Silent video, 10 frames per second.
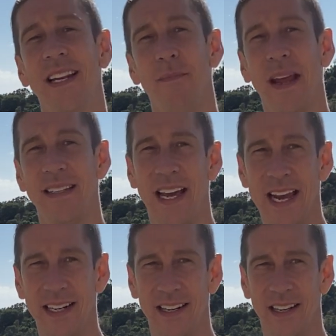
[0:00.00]
and
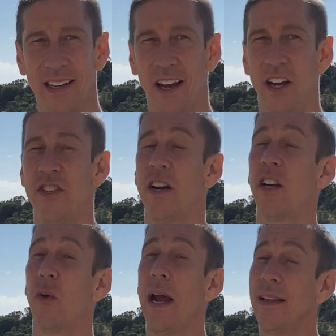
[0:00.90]
maintained. Done
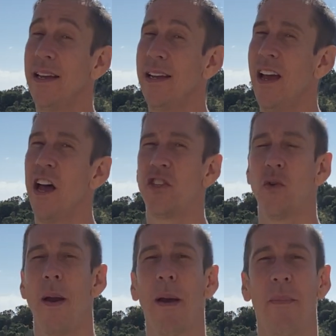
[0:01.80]
correctly,
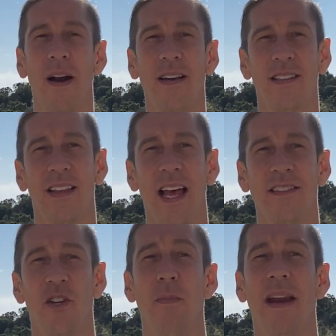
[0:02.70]
ceramic bearings can last
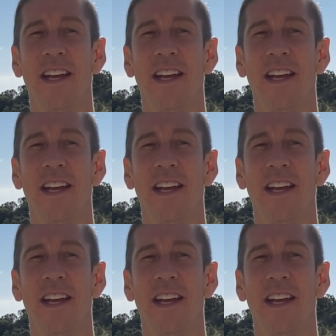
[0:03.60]
you many